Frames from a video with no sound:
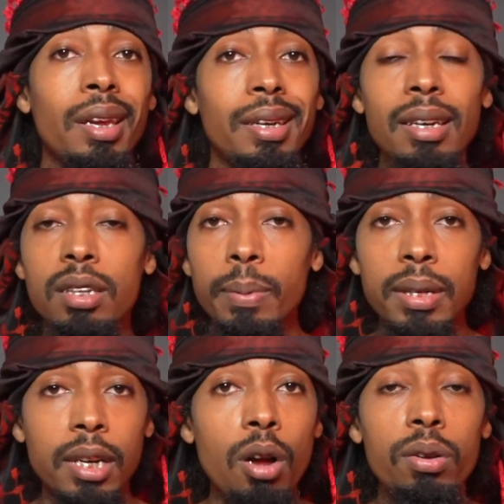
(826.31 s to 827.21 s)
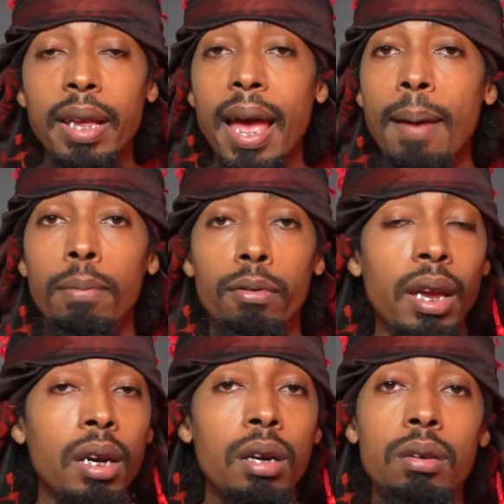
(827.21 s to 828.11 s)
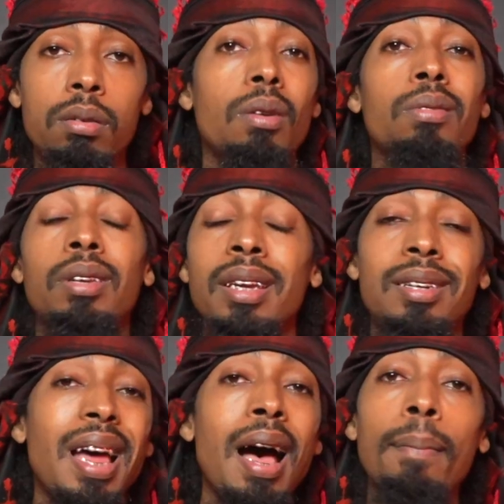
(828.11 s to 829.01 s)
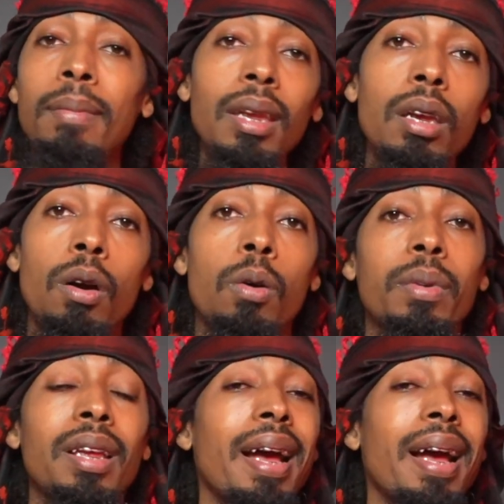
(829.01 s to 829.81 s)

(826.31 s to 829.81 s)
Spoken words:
needs to be yelled at, berated, and scolded. That's not me, homie.